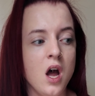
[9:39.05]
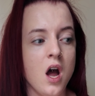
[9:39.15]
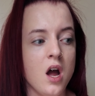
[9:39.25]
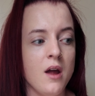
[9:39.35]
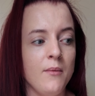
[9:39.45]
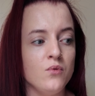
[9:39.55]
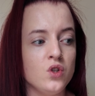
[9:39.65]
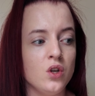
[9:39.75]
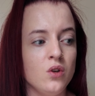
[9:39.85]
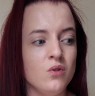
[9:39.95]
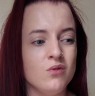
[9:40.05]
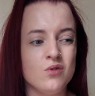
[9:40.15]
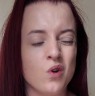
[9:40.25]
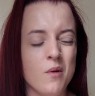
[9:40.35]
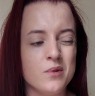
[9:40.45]
to
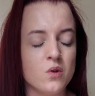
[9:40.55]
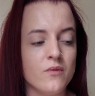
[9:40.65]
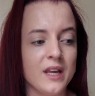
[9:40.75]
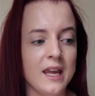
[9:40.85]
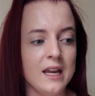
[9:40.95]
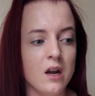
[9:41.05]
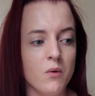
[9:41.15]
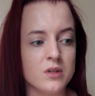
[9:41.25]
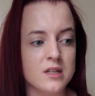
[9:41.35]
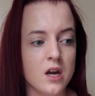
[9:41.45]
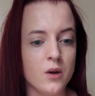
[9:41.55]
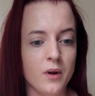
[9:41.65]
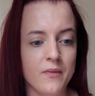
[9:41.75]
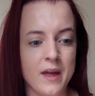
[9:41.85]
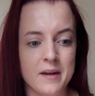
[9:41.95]
drop sort of a kilo or so,
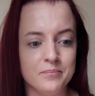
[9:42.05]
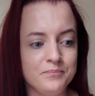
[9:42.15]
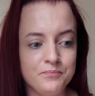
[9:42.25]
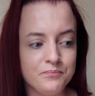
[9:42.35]
and then